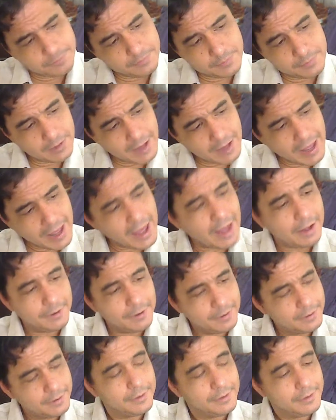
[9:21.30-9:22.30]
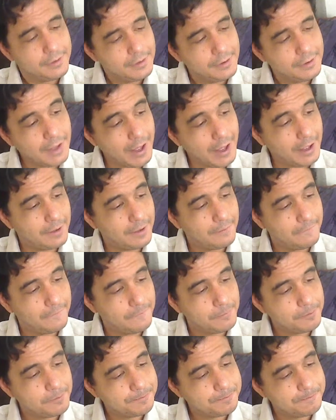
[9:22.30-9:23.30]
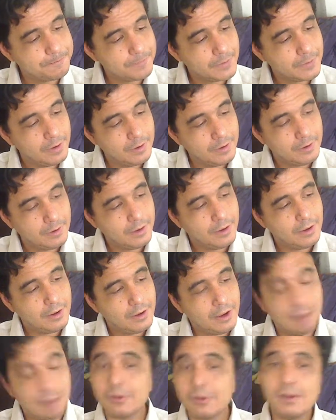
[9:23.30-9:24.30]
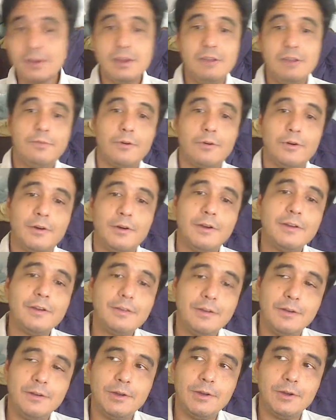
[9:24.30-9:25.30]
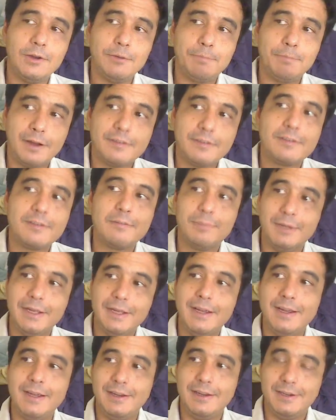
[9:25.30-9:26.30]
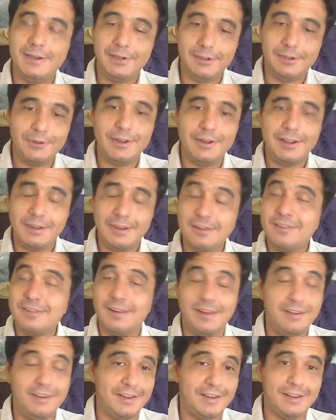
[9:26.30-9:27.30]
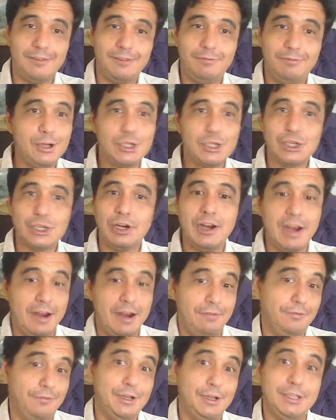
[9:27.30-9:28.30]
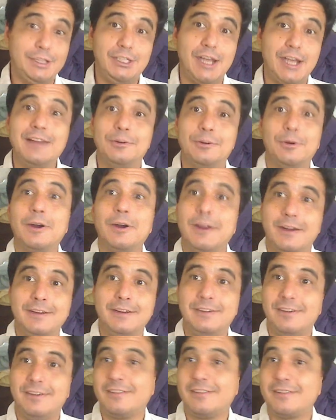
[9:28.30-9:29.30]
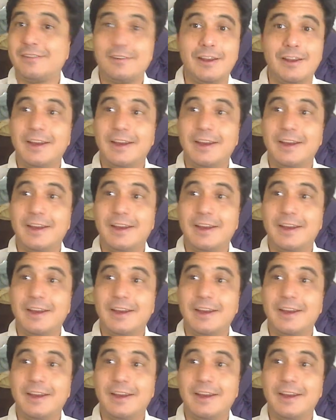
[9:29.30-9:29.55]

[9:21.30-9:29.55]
yeah, yeah, I'm looking forward to possibly doing this as like a feature every January, just